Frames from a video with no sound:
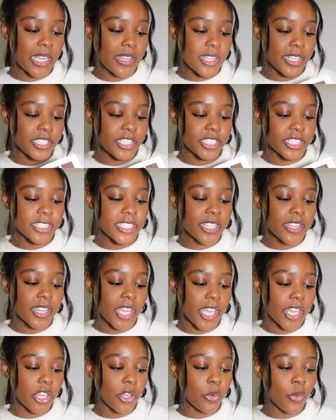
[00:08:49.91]
they just say
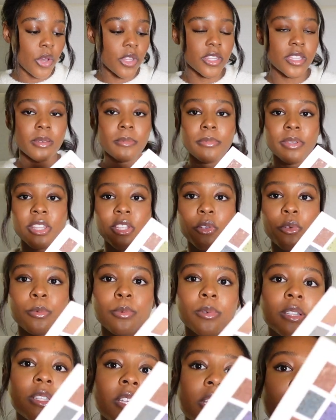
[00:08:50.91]
thank you on them but they're
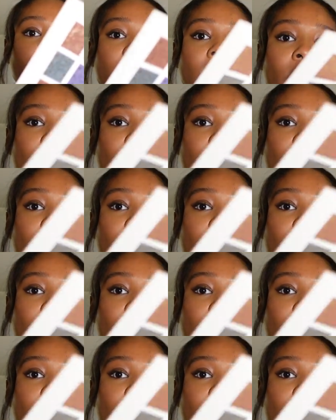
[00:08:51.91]
really